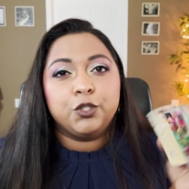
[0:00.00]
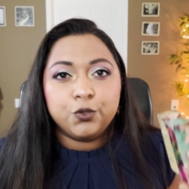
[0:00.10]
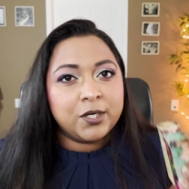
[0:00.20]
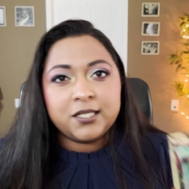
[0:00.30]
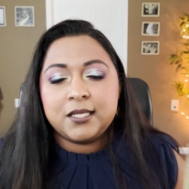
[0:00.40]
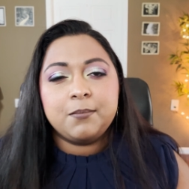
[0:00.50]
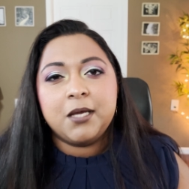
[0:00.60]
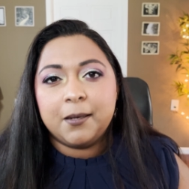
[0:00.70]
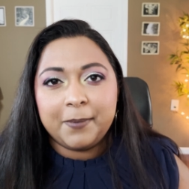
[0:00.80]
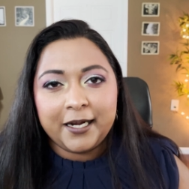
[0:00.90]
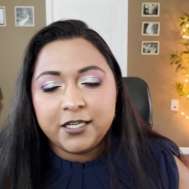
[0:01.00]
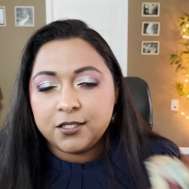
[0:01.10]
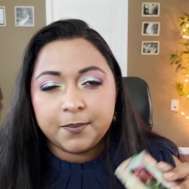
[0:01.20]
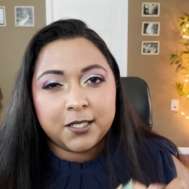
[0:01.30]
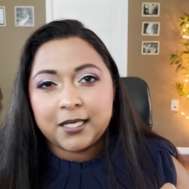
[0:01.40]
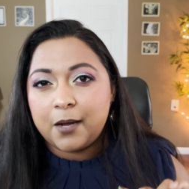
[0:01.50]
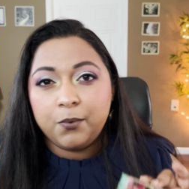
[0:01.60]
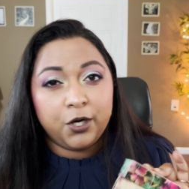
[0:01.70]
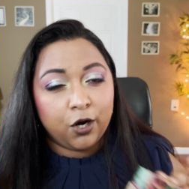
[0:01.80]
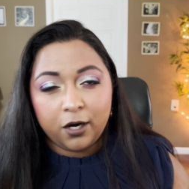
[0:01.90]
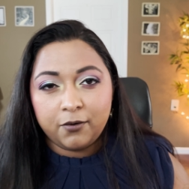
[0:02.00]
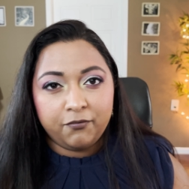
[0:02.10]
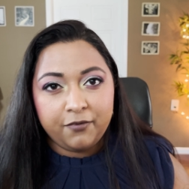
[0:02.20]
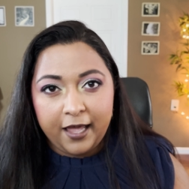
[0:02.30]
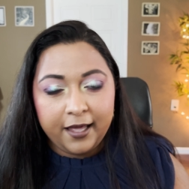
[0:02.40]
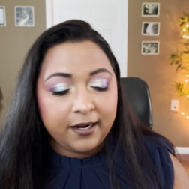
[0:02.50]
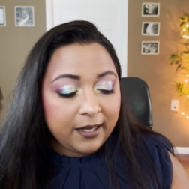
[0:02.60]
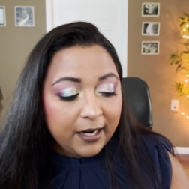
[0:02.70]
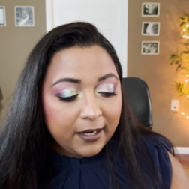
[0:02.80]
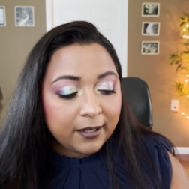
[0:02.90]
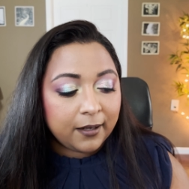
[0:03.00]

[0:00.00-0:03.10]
You didn't see me apply it just because I would not wear it.